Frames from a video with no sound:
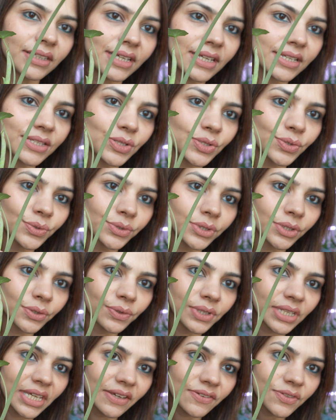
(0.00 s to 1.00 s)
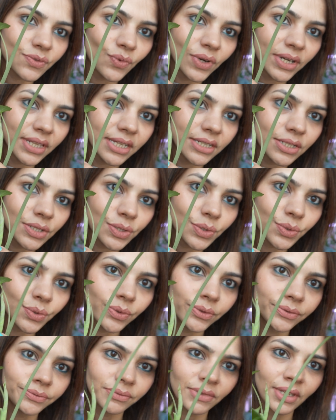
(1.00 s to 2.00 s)
these 2 new leaves, 1 and
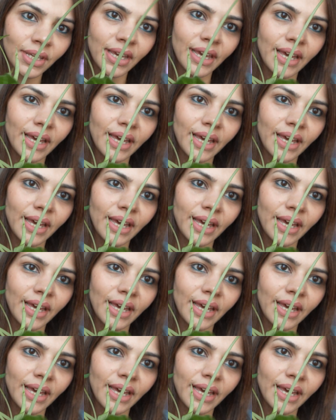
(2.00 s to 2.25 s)
2,